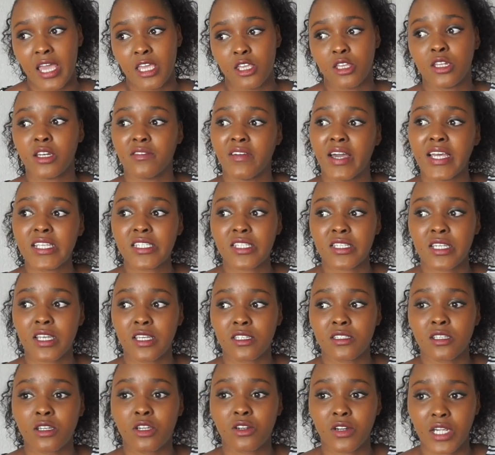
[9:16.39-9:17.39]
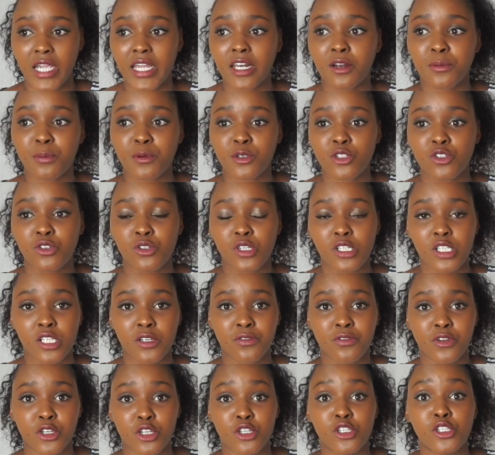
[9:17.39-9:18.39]
University is a great
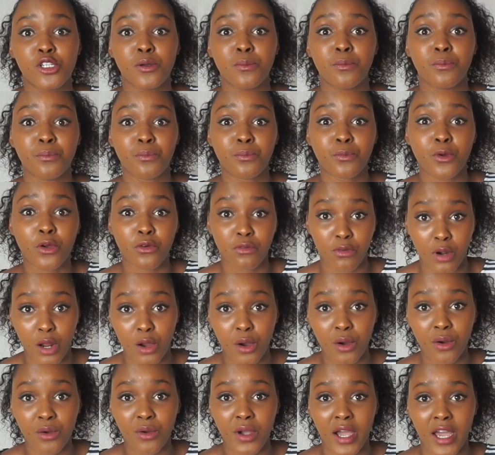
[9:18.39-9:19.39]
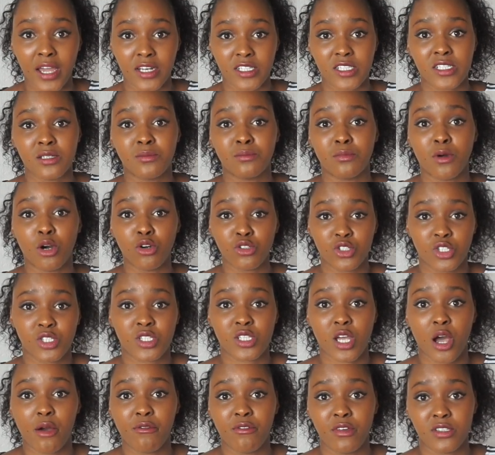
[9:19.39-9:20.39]
opportunity for you to grow and to mold
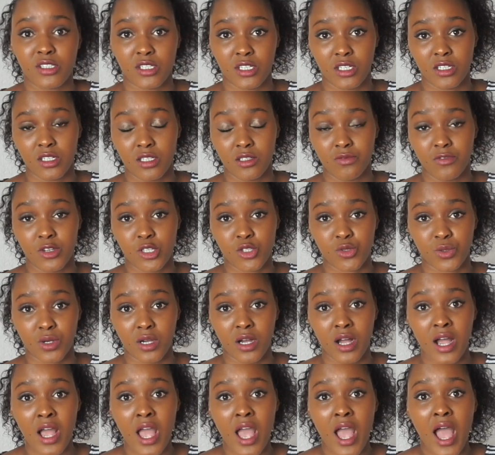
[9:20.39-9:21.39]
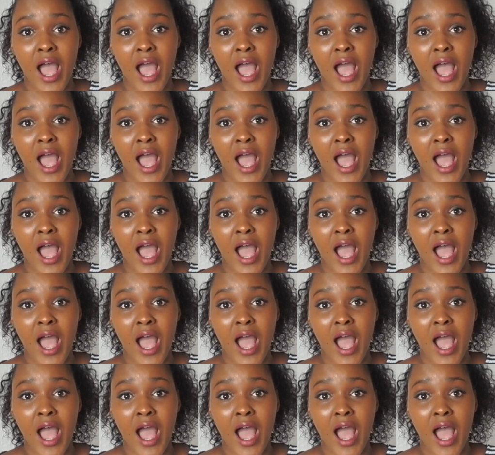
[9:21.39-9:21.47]
yourself as an individual.